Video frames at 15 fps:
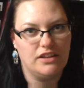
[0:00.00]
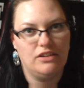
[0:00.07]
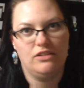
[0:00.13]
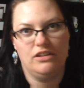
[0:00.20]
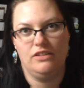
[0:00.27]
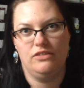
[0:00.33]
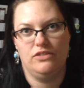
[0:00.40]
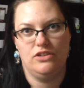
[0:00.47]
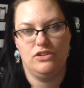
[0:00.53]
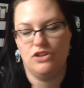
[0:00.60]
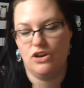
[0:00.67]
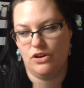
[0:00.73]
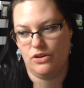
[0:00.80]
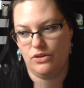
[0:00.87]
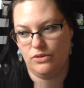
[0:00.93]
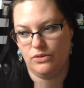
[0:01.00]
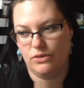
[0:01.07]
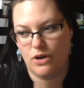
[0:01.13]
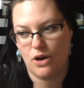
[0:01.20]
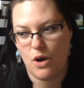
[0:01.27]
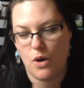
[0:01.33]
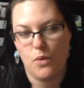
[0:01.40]
don't even know
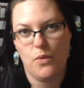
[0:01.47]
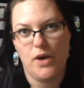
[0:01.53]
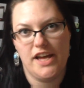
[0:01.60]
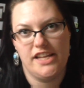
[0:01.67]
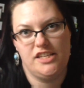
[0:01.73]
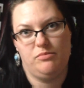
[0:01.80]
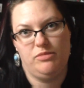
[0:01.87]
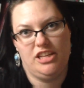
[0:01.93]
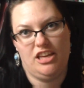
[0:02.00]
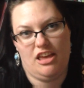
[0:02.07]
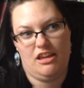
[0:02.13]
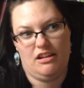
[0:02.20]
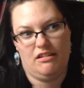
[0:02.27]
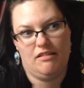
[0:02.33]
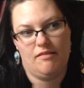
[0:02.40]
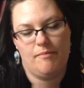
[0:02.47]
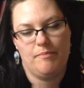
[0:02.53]
where to begin.